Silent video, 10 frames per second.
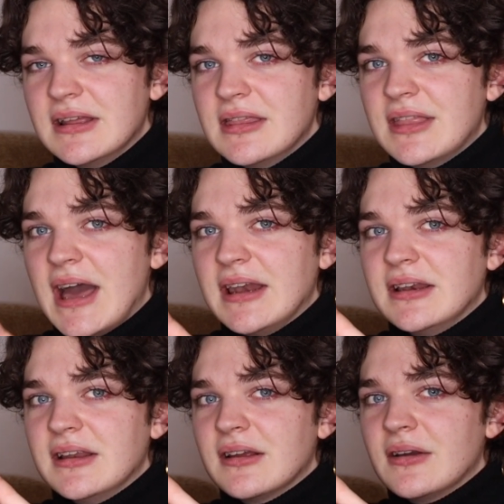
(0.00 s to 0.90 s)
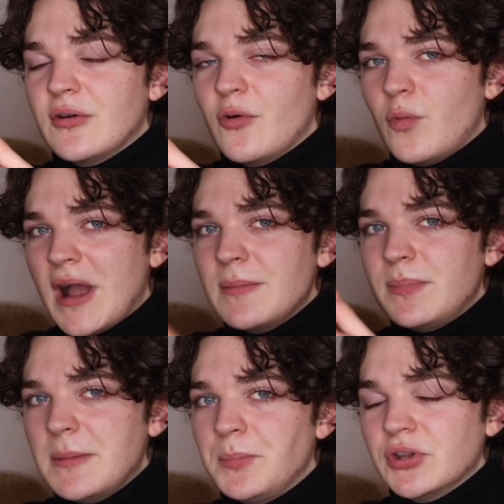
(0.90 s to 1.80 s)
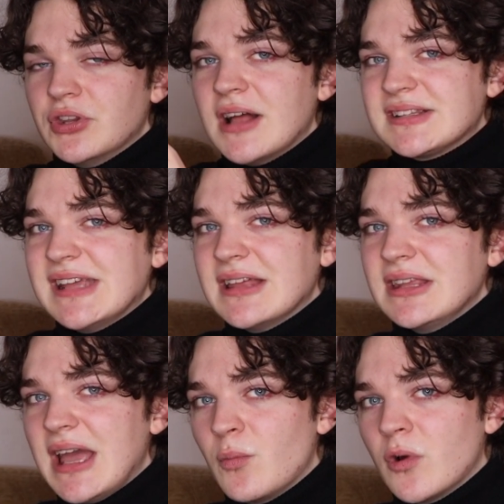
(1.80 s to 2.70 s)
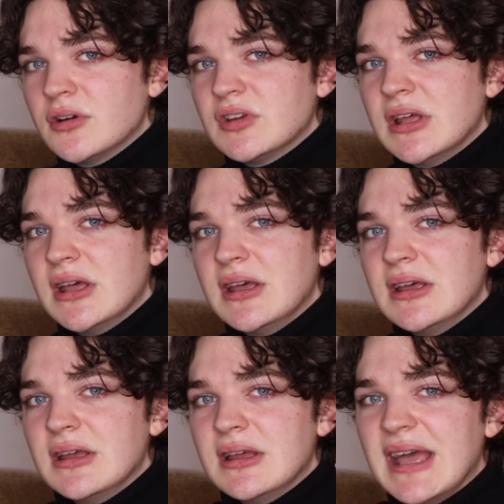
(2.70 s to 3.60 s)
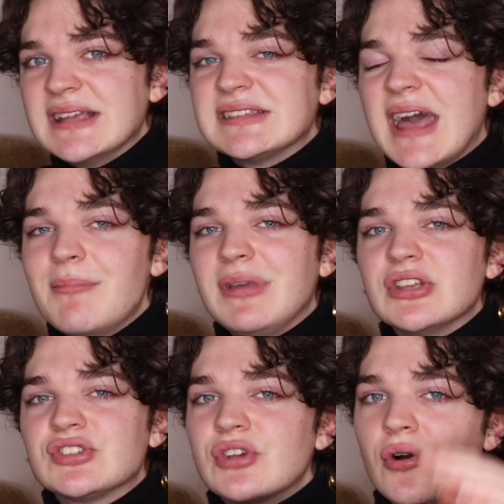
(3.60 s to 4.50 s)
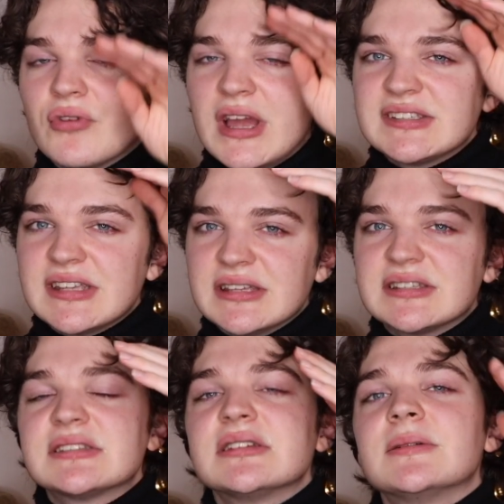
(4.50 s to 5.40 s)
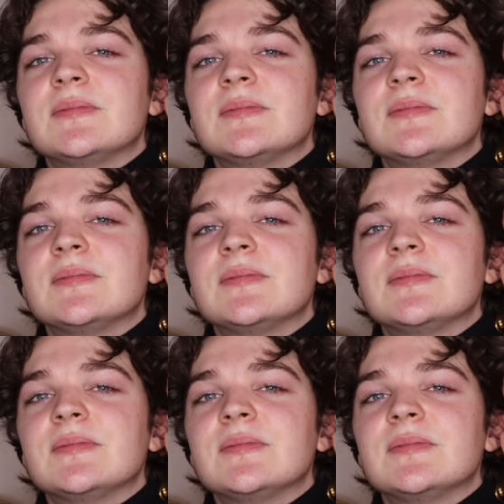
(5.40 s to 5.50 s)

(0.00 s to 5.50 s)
that white people not saying the N word is them being so racist.